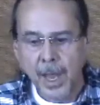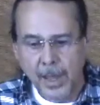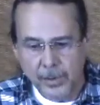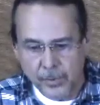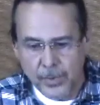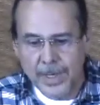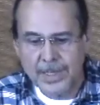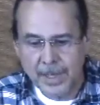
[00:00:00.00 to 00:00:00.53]

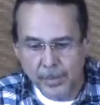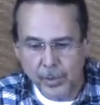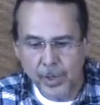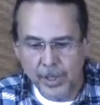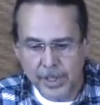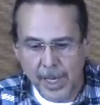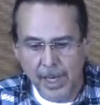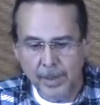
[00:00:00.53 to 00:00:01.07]
And the reason I'm
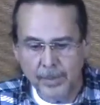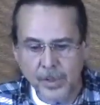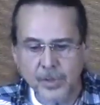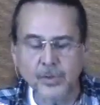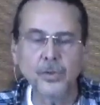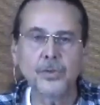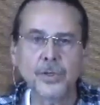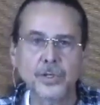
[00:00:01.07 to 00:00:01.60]
going to tell them the
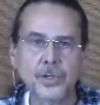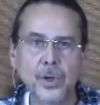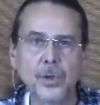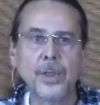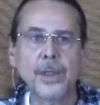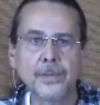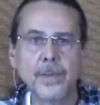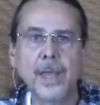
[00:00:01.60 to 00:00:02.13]
truth is
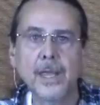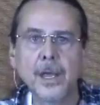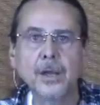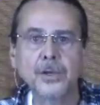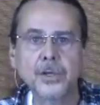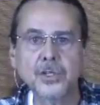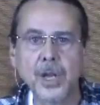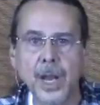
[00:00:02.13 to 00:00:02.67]
so that they
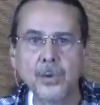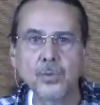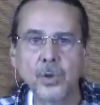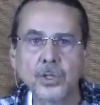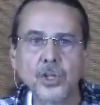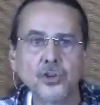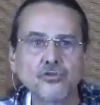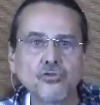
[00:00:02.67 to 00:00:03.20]
understand
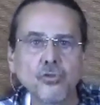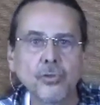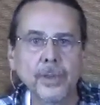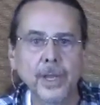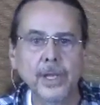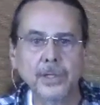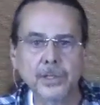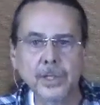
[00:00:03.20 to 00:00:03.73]
what the truth
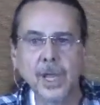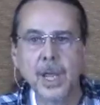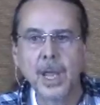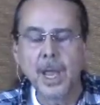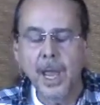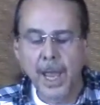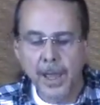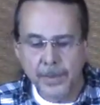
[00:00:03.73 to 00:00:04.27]
is.
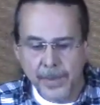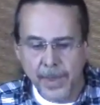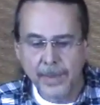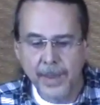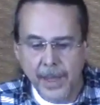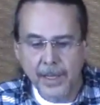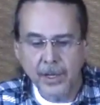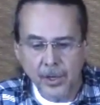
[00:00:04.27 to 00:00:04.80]
And
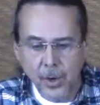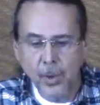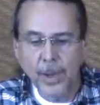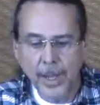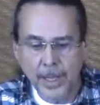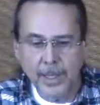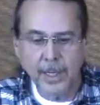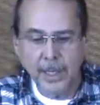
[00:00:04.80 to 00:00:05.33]
then they can go
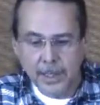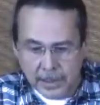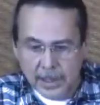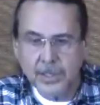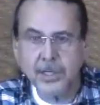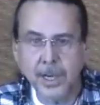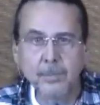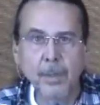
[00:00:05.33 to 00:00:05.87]
ahead, at
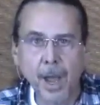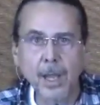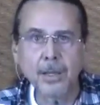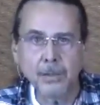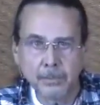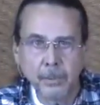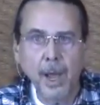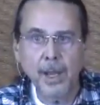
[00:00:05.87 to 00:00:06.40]
least in
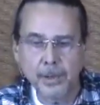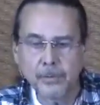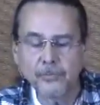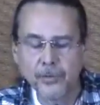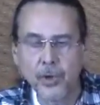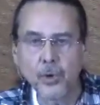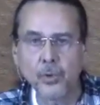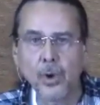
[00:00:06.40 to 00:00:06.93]
my, my
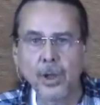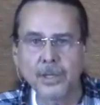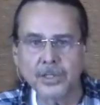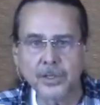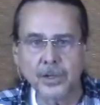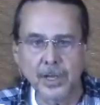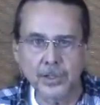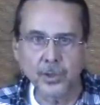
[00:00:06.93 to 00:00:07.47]
view,
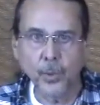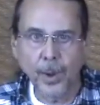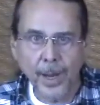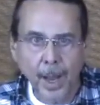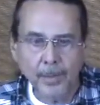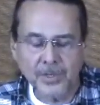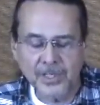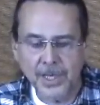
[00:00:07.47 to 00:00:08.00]
as, as the
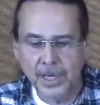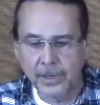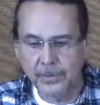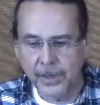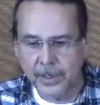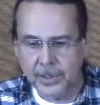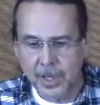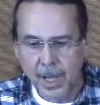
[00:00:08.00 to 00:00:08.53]
way I'm seeing
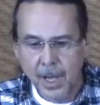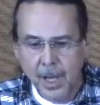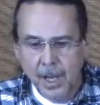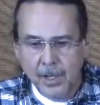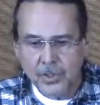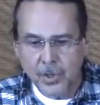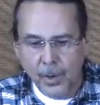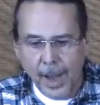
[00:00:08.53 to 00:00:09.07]
things.
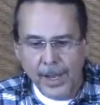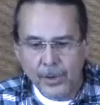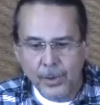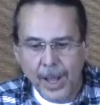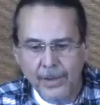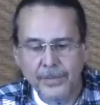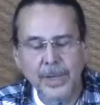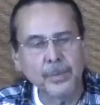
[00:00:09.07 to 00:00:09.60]
So I
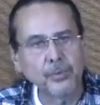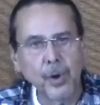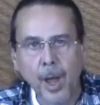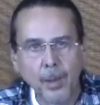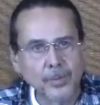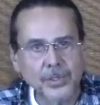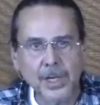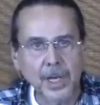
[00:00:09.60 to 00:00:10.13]
don't have any
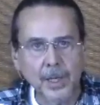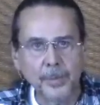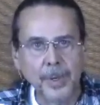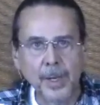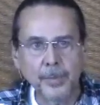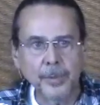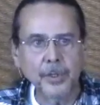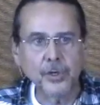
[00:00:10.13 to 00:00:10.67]
problems telling
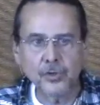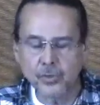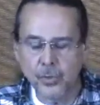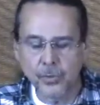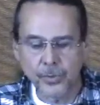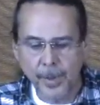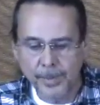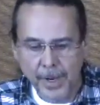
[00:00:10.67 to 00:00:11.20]
people the
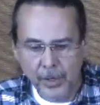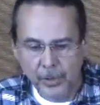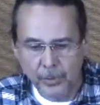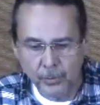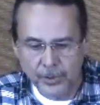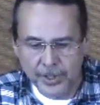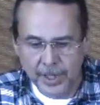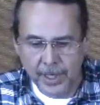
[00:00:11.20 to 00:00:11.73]
truth. I'm not going
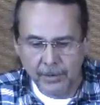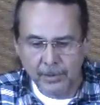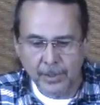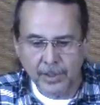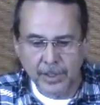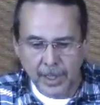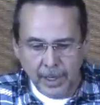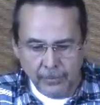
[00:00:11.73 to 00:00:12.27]
to sit here
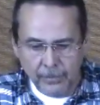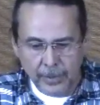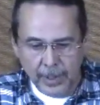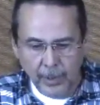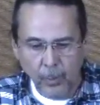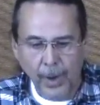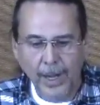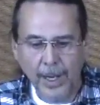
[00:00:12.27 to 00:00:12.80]
and give
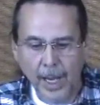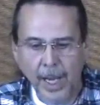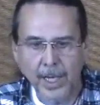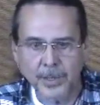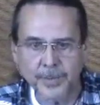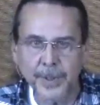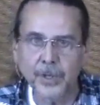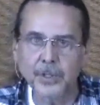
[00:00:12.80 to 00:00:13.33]
little white
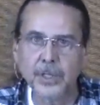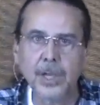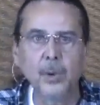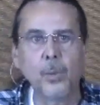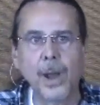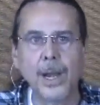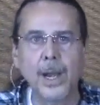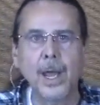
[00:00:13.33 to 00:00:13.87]
lies because
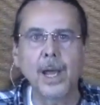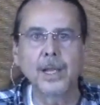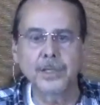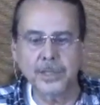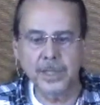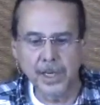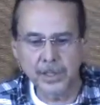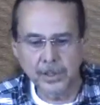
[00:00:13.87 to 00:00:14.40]
little white
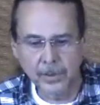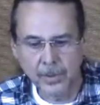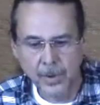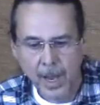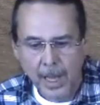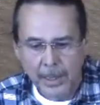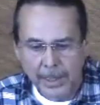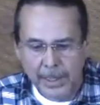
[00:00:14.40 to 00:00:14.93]
lies tend to
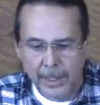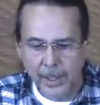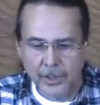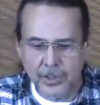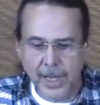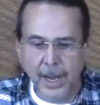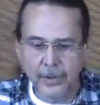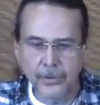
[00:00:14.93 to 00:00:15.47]
lead us
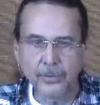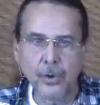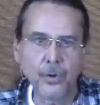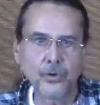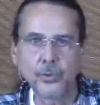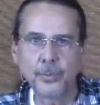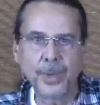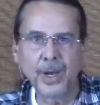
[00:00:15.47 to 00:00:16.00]
down the road to
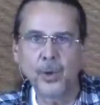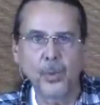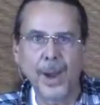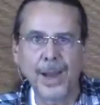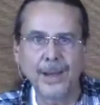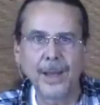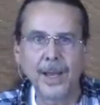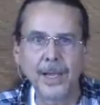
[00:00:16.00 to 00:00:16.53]
bigger white
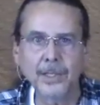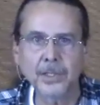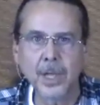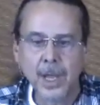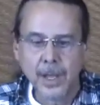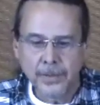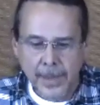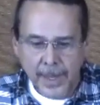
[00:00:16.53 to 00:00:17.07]
lies
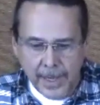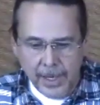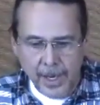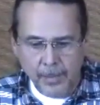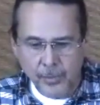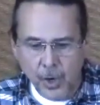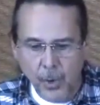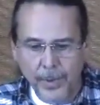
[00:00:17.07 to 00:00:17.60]
that end up
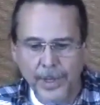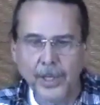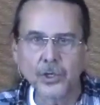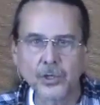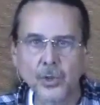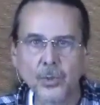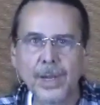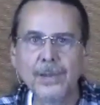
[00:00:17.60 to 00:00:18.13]
going into
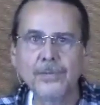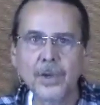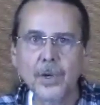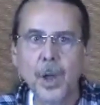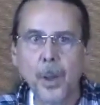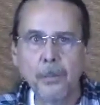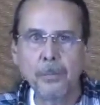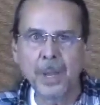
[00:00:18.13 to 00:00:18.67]
even
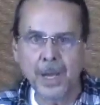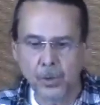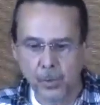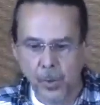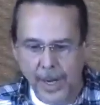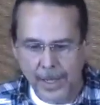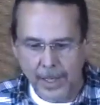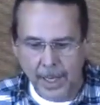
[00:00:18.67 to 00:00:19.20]
bigger
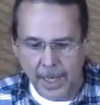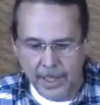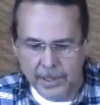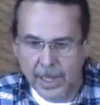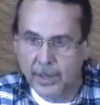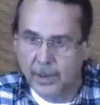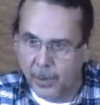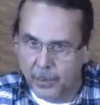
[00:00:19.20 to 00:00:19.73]
white lies, and
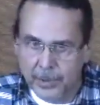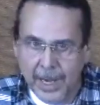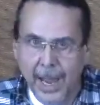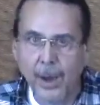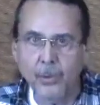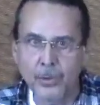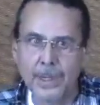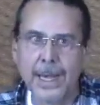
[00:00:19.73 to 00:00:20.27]
then now
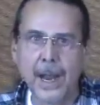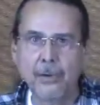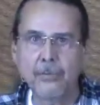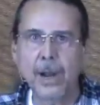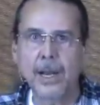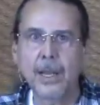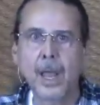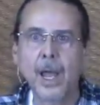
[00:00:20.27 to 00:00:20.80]
we're
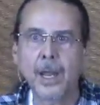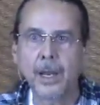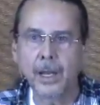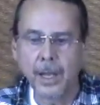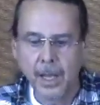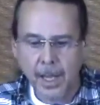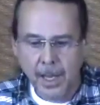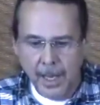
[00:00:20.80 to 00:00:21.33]
downright lying,
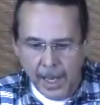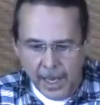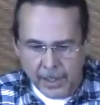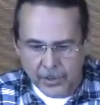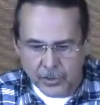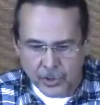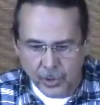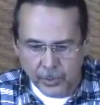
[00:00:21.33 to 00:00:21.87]
and
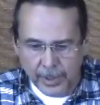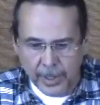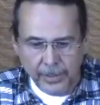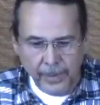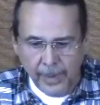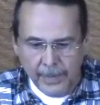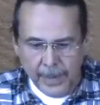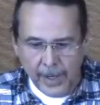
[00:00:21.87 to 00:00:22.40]
so
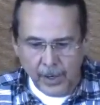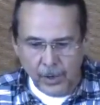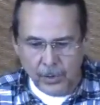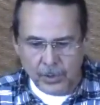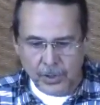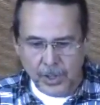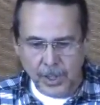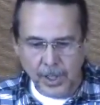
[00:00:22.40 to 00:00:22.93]
then there goes
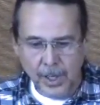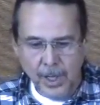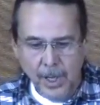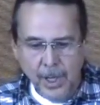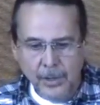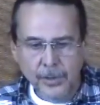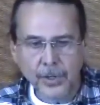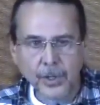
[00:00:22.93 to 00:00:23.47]
the
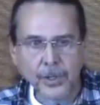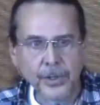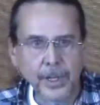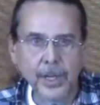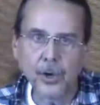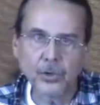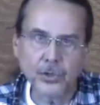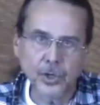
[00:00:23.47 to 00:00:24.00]
the there
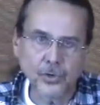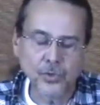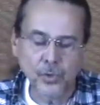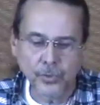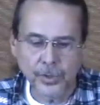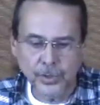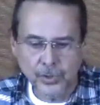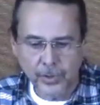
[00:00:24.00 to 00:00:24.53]
goes the truth,
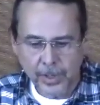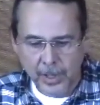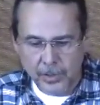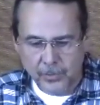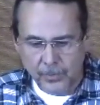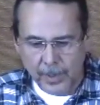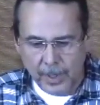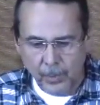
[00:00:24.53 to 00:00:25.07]
and so that's
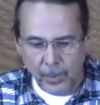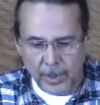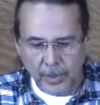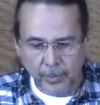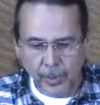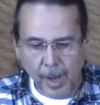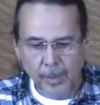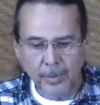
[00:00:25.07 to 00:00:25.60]
really what the
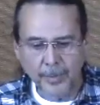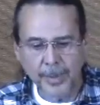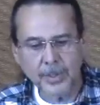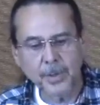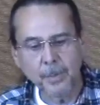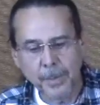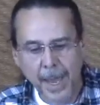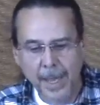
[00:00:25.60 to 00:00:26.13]
problem is.
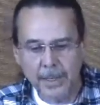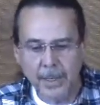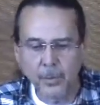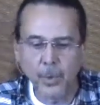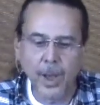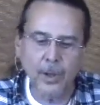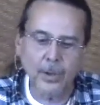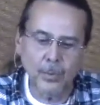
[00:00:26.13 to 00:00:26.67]
Matt,
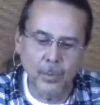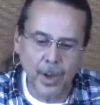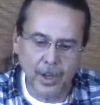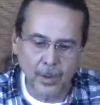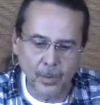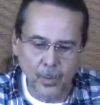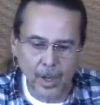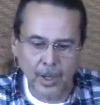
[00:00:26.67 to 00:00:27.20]
welcome, welcome,
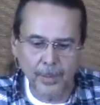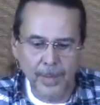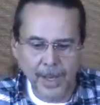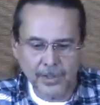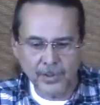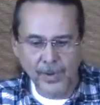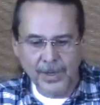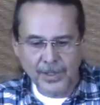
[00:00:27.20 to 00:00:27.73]
welcome. Matt, great to
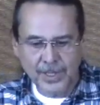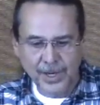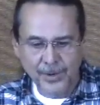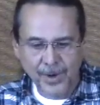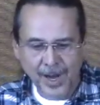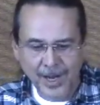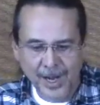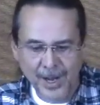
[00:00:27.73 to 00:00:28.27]
see your
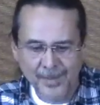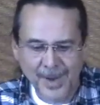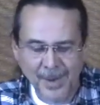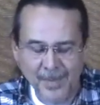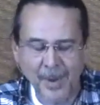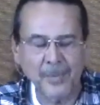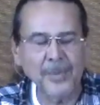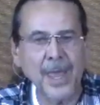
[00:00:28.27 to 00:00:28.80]
icon pop up.
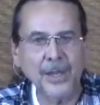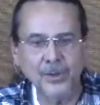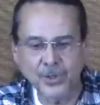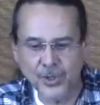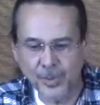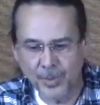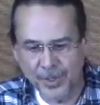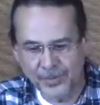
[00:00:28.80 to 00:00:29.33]
Thank you so much
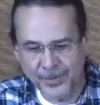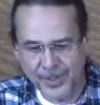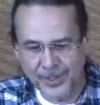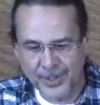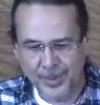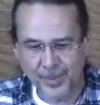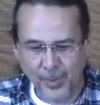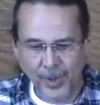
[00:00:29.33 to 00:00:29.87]
for the support.
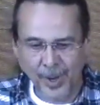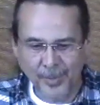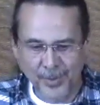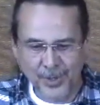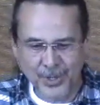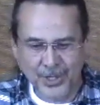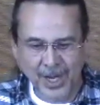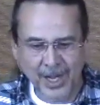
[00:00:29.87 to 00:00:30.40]
I
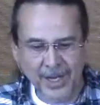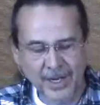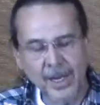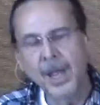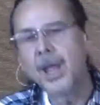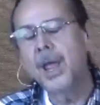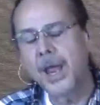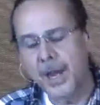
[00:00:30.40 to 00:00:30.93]
appreciate it,
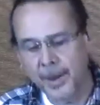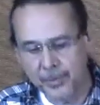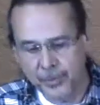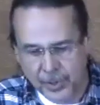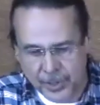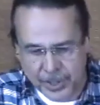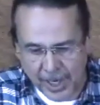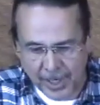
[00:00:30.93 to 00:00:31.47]
and I
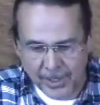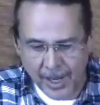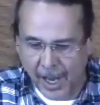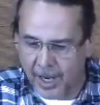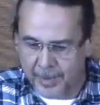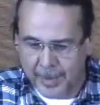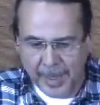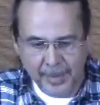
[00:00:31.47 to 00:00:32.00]
appreciate
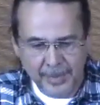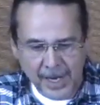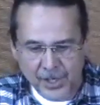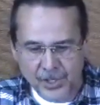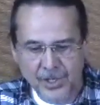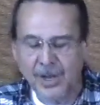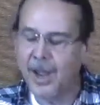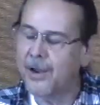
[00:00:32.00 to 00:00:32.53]
IPM Nation.
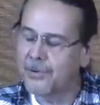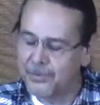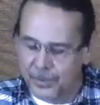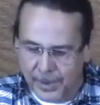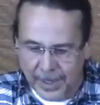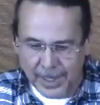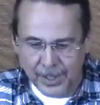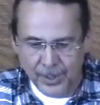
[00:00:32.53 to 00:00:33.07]
I really
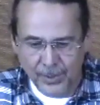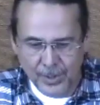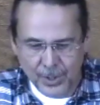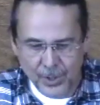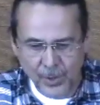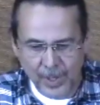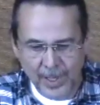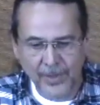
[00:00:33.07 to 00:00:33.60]
do enjoy
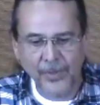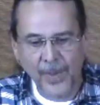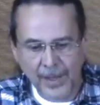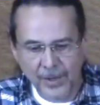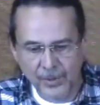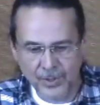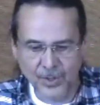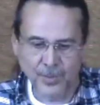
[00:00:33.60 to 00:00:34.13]
it. Thank you
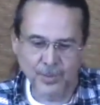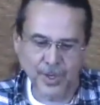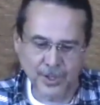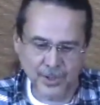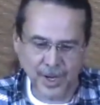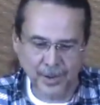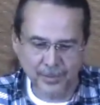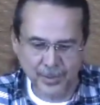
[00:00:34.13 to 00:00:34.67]
so much. I
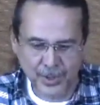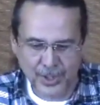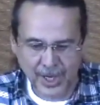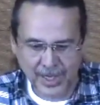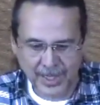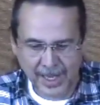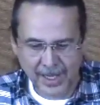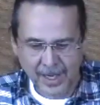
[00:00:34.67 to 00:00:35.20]
appreciate
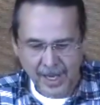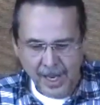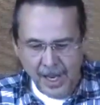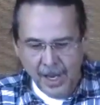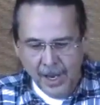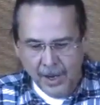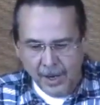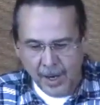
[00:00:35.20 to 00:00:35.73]
that.
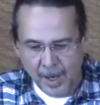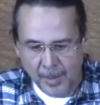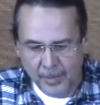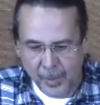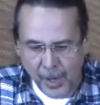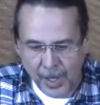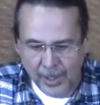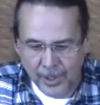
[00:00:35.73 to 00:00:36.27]
Uh,
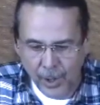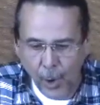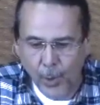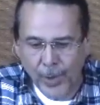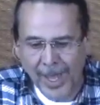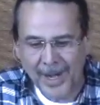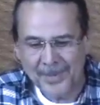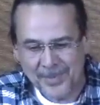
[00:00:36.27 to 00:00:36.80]
Brian, go
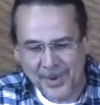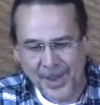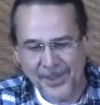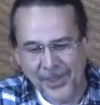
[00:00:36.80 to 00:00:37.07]
get him, brother.